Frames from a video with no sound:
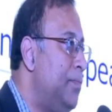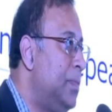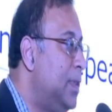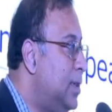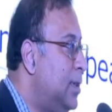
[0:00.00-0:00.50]

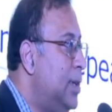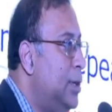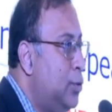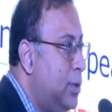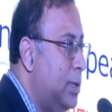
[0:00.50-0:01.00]
This is a
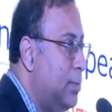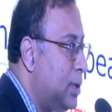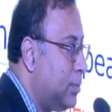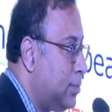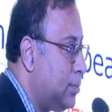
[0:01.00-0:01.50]
new
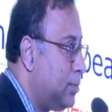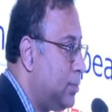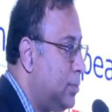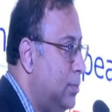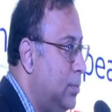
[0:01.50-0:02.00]
symptom.
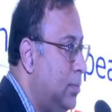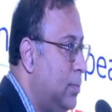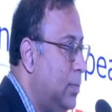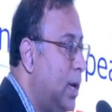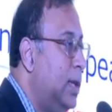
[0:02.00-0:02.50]

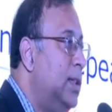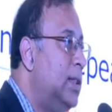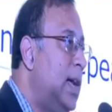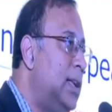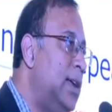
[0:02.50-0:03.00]
And in
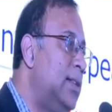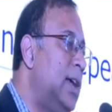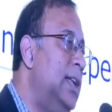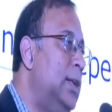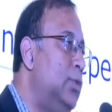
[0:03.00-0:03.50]
that case, I
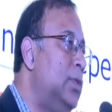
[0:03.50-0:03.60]
need to